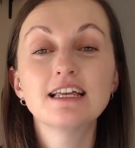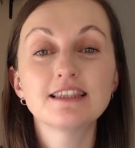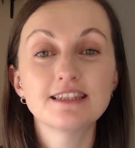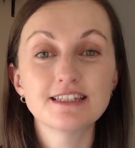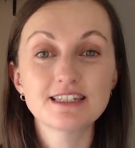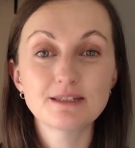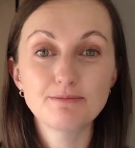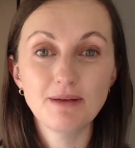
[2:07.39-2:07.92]
The
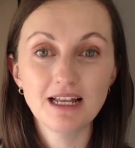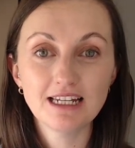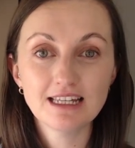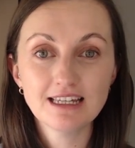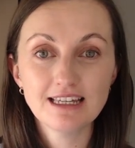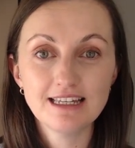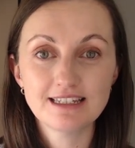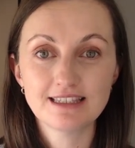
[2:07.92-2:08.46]

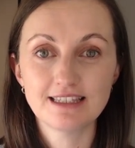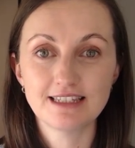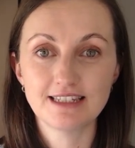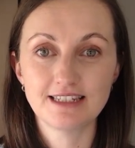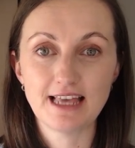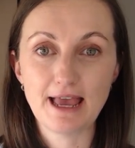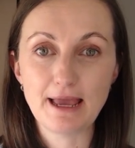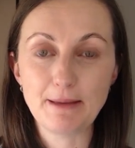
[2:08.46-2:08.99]
spelling is the
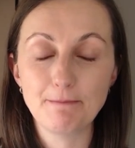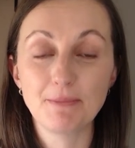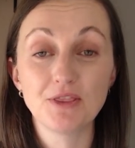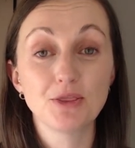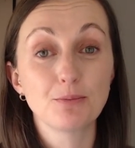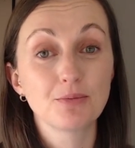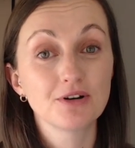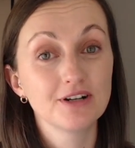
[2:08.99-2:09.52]
same, but
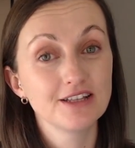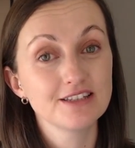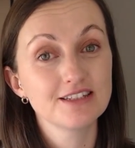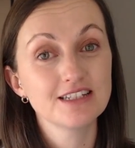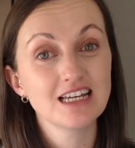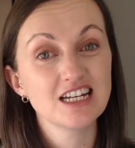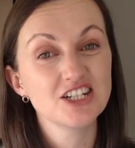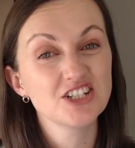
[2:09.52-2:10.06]
the
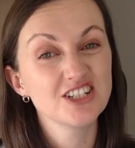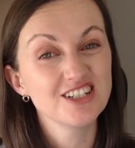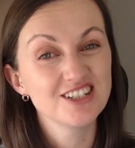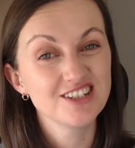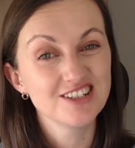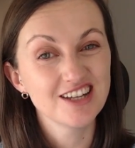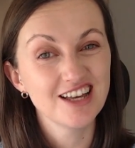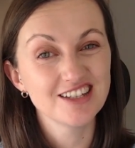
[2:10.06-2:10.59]

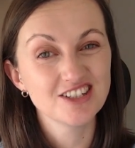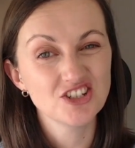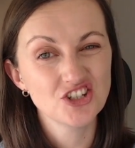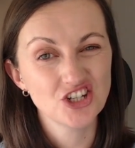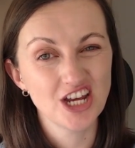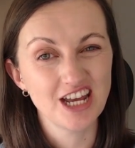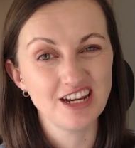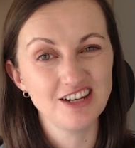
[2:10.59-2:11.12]
pronunciation does
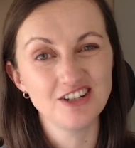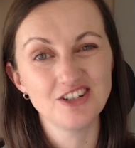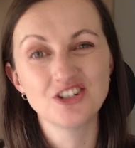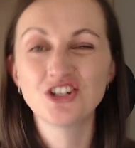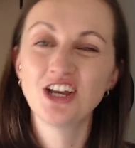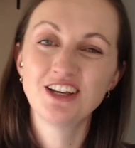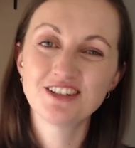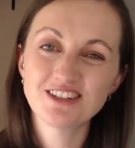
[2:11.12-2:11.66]
change.
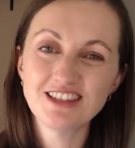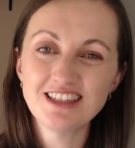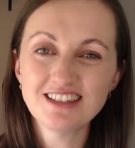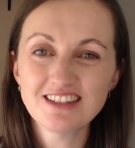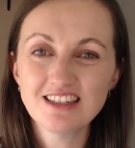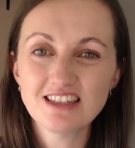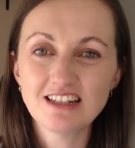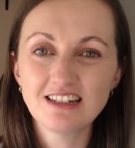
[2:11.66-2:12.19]
So this
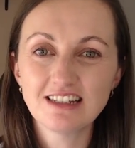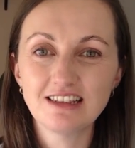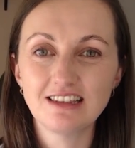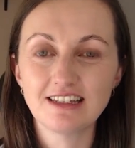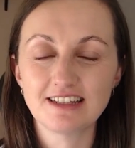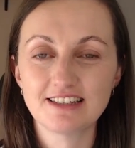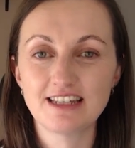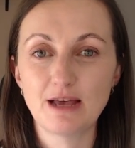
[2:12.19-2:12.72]
is a little
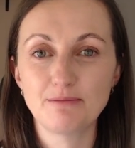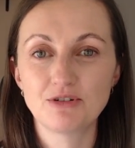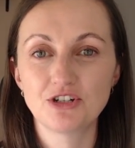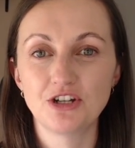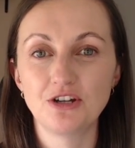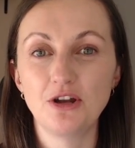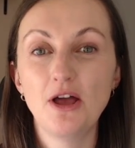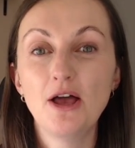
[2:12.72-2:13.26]

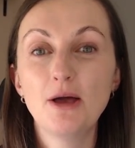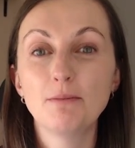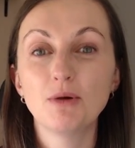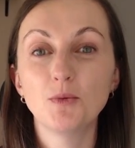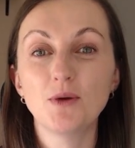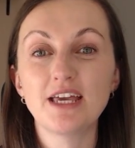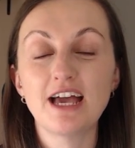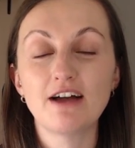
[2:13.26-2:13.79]
exception,
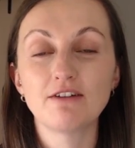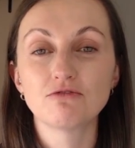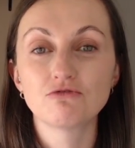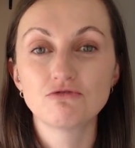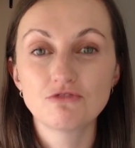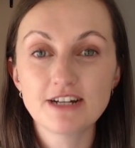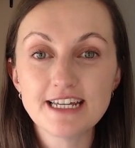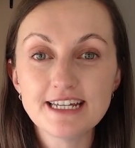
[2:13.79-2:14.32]
but we have
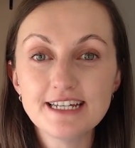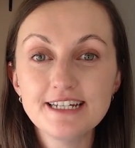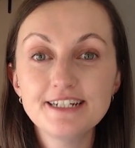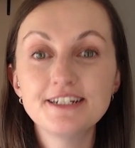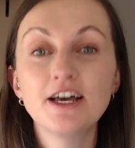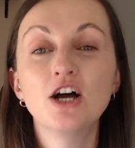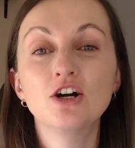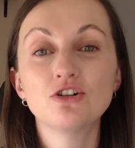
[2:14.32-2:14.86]
read,
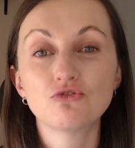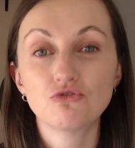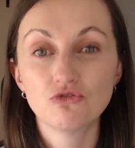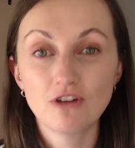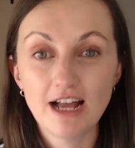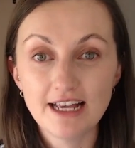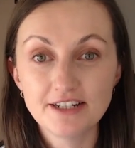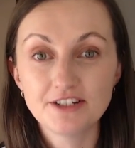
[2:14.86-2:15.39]

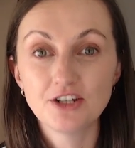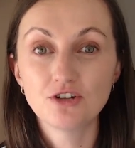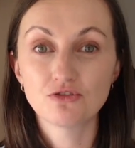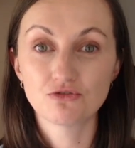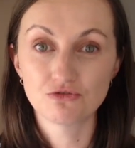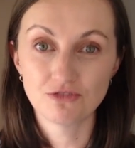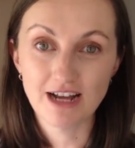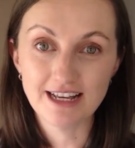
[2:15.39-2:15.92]
read,
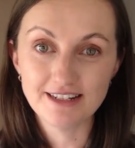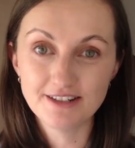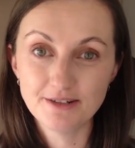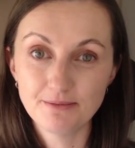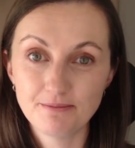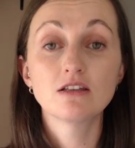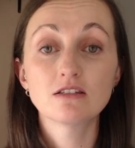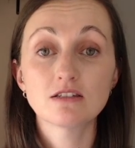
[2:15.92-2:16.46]
read.
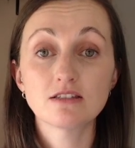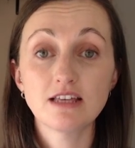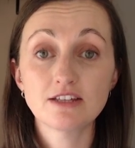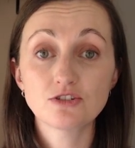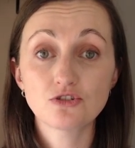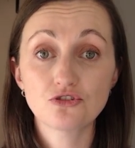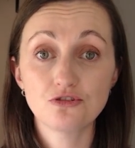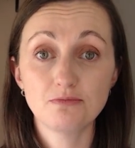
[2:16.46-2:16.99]
So
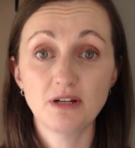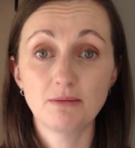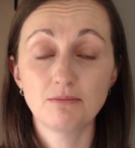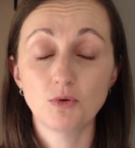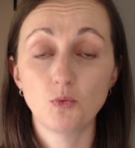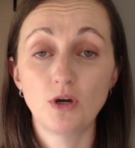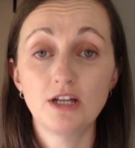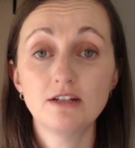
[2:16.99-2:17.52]
that's group number
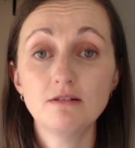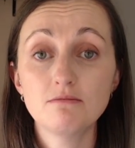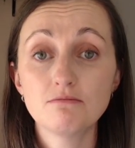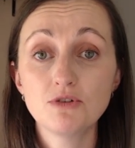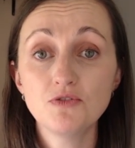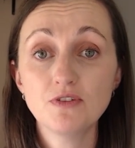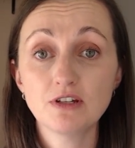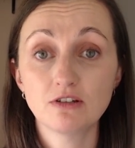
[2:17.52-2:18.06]
1.
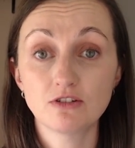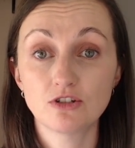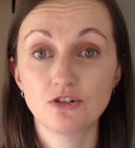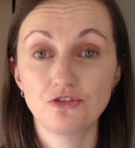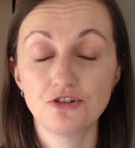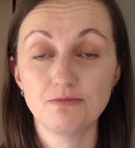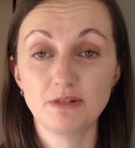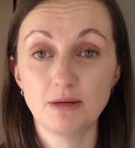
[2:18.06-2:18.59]
Moving on to
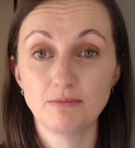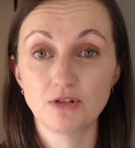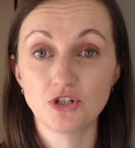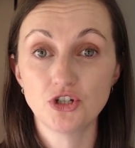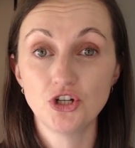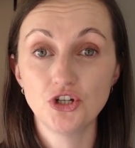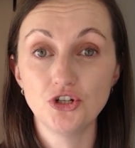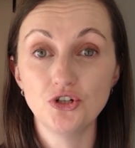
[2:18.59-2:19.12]
group number
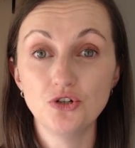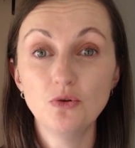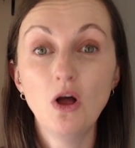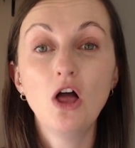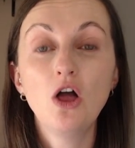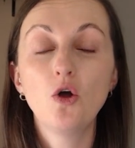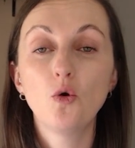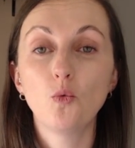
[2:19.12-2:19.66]
2,
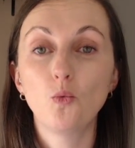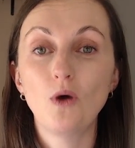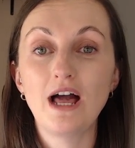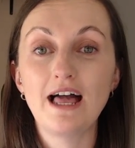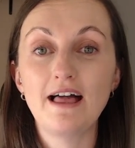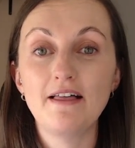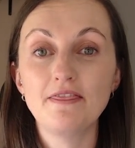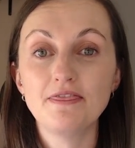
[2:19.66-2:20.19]

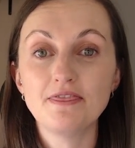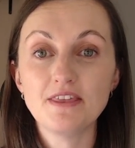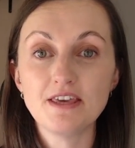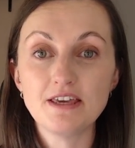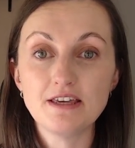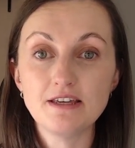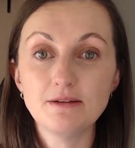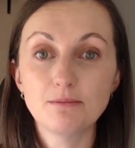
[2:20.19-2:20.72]
where
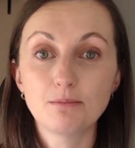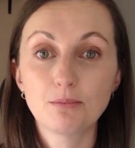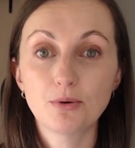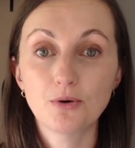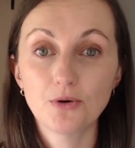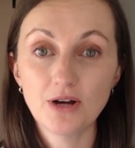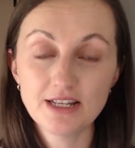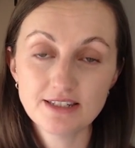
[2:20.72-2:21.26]
the
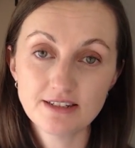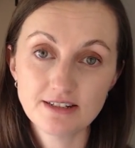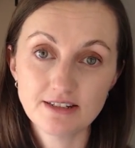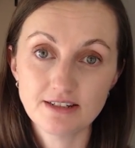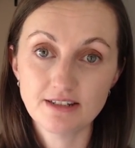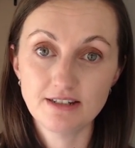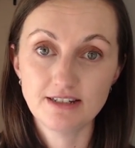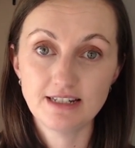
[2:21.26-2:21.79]

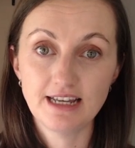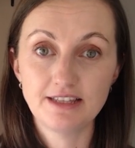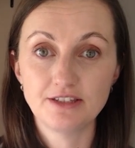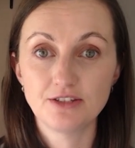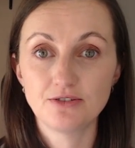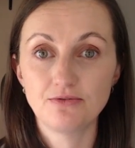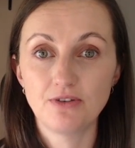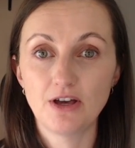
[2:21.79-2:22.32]
present
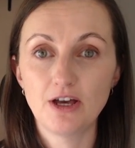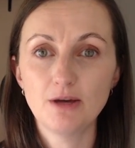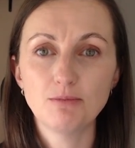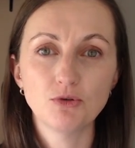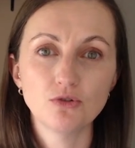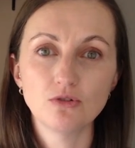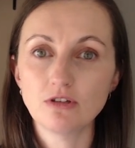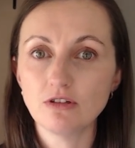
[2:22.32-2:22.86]
tense verb,
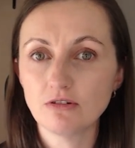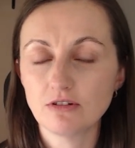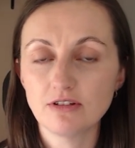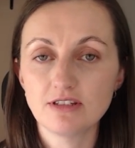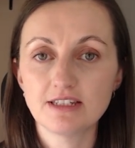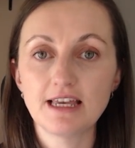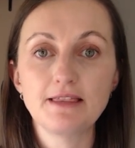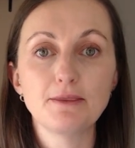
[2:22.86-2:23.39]
or you
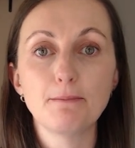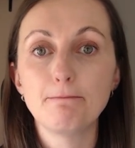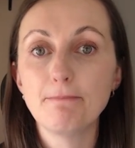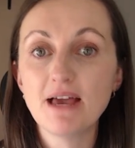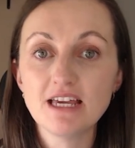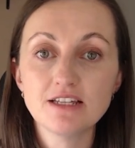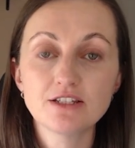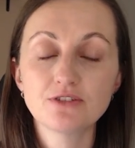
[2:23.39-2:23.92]
could say the
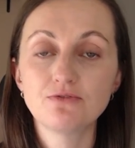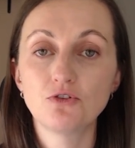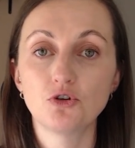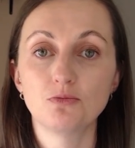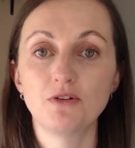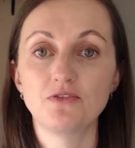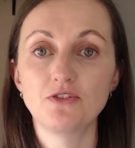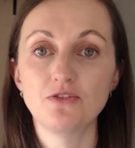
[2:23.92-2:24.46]
base
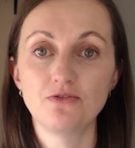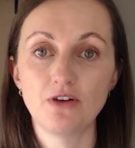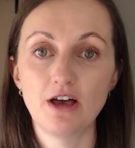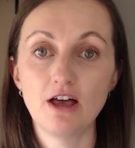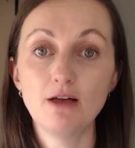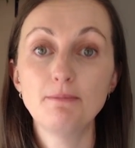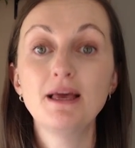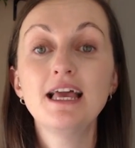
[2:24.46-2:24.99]
form of the
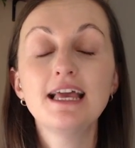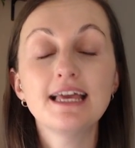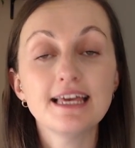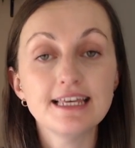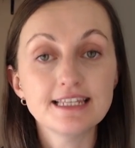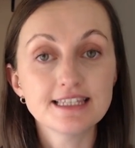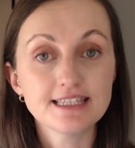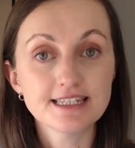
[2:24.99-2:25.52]
verb,
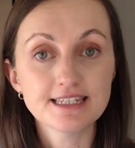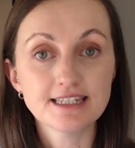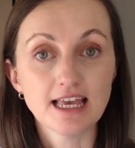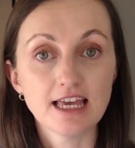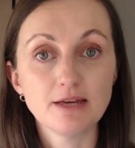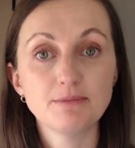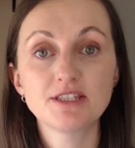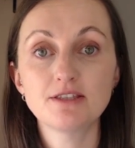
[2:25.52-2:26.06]
is the
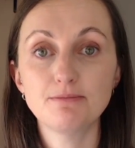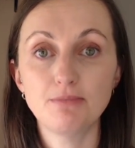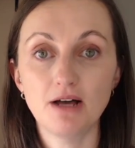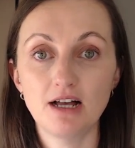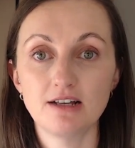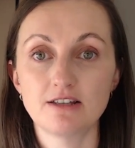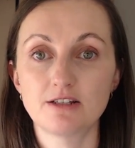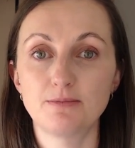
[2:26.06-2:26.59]
same as the
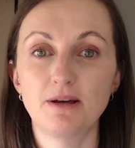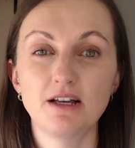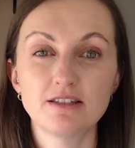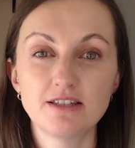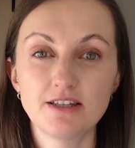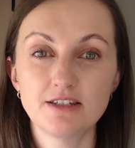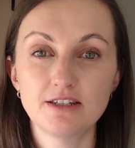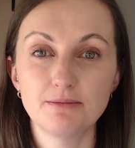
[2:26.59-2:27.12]
past
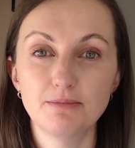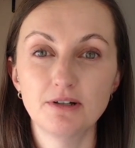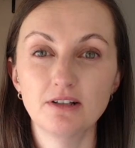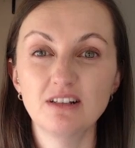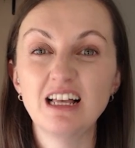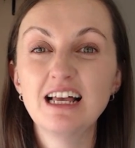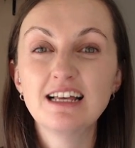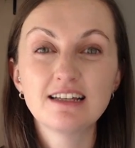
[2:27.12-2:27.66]

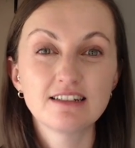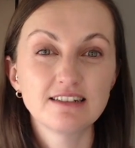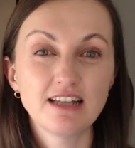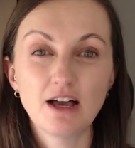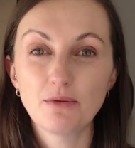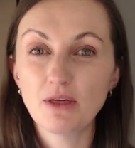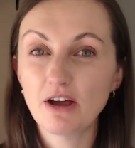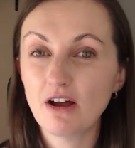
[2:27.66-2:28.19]
participle.
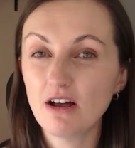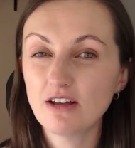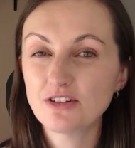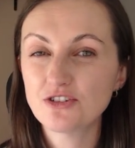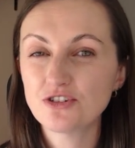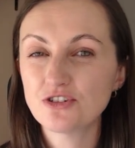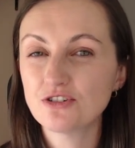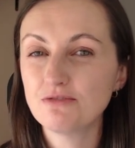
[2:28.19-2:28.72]
Now, there aren't
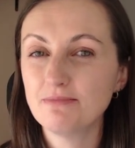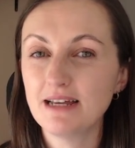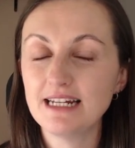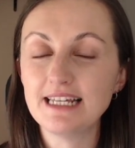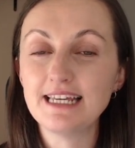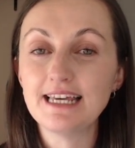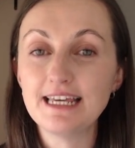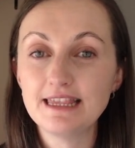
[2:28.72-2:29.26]
too
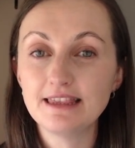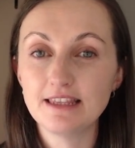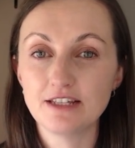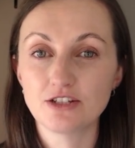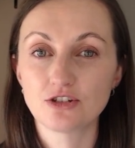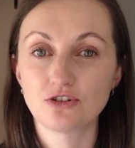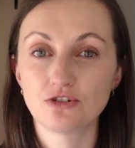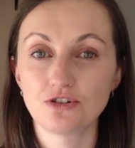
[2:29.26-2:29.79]
many in
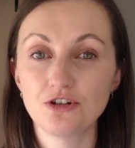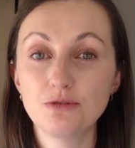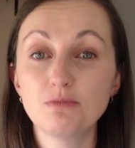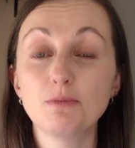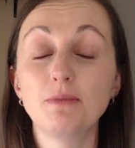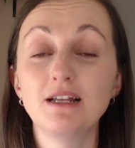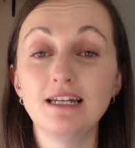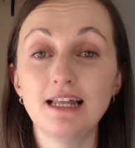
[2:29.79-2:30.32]
this group,
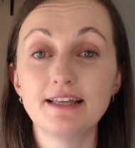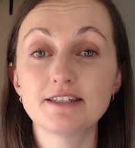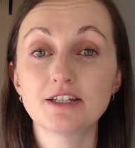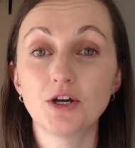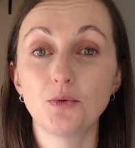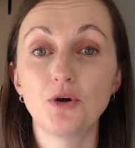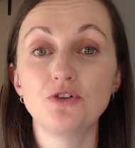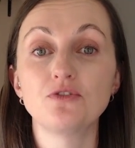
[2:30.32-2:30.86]
but let's
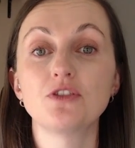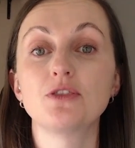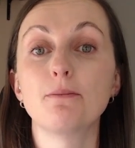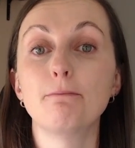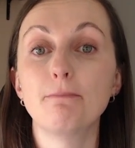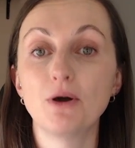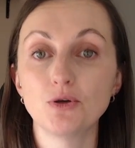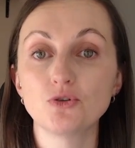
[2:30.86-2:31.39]
go over the
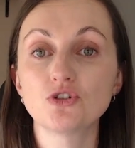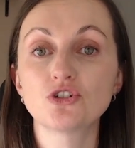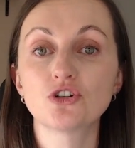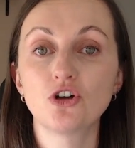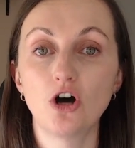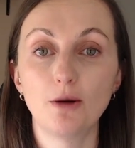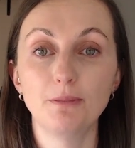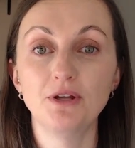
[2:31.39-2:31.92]
most
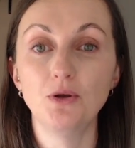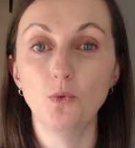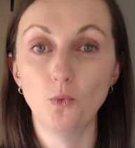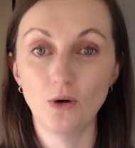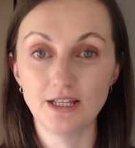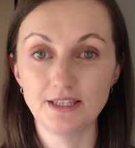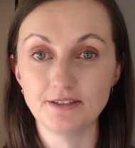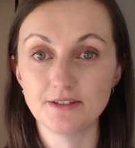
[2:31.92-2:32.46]
common
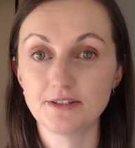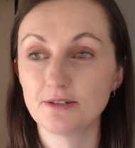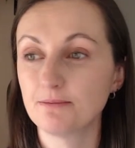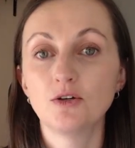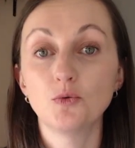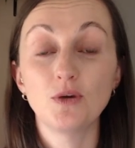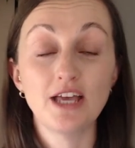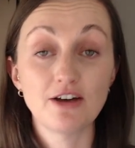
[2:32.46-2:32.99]
ones.
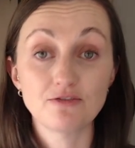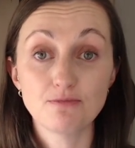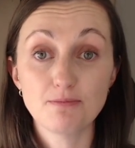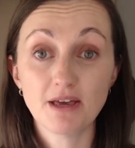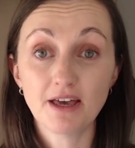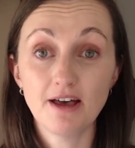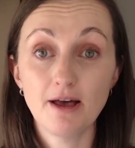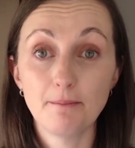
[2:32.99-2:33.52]
We have
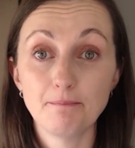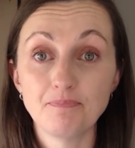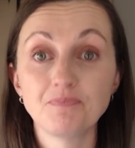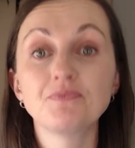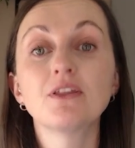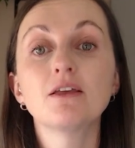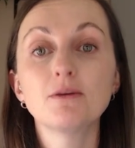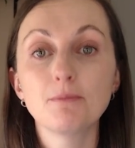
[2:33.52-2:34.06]
become,
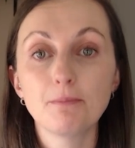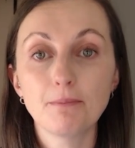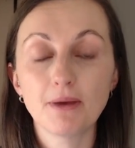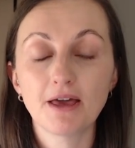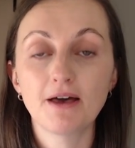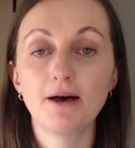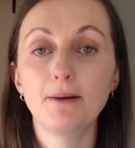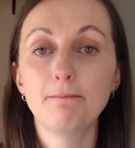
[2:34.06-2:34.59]

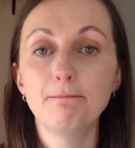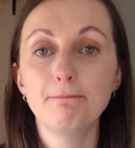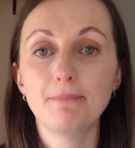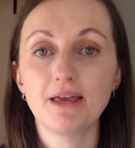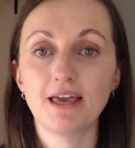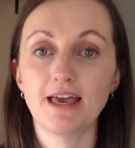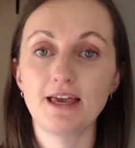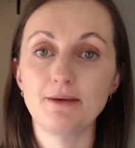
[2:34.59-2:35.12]
become,
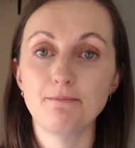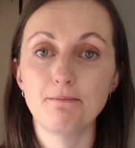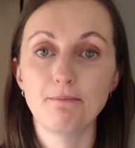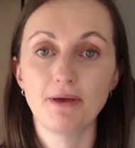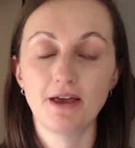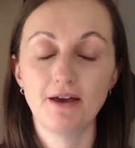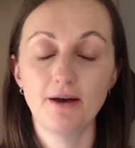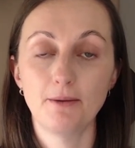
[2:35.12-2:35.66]
became,
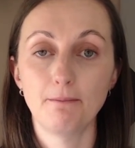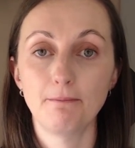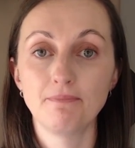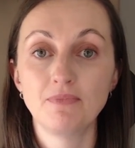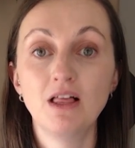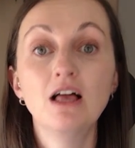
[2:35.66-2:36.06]
become.